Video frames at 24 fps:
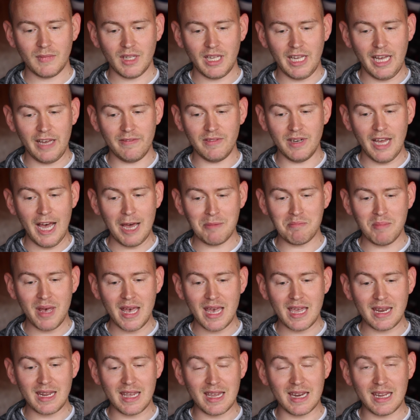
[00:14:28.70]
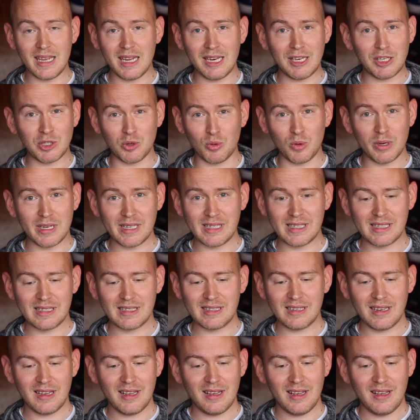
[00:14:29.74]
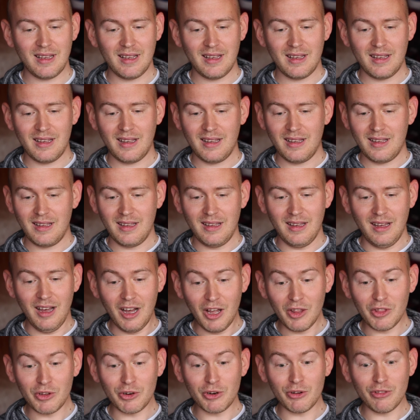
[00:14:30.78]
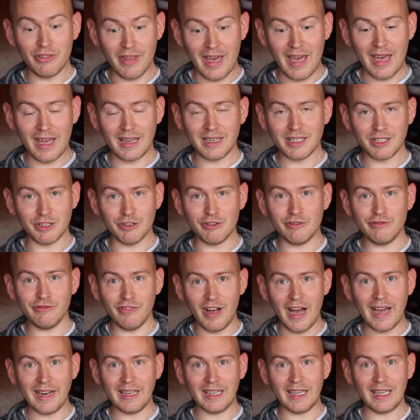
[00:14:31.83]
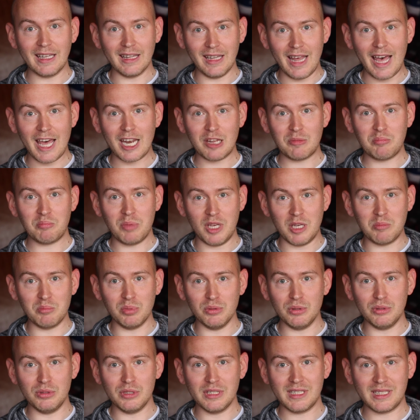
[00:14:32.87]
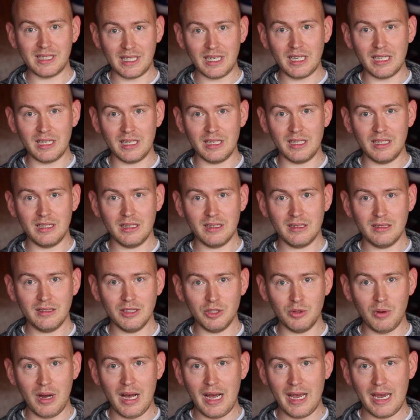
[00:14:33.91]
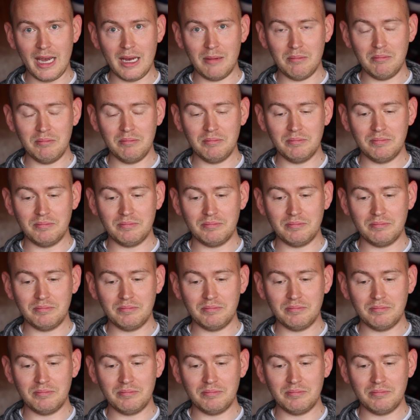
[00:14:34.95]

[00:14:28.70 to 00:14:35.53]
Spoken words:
I have not made any choice other than to finally let people see who I am.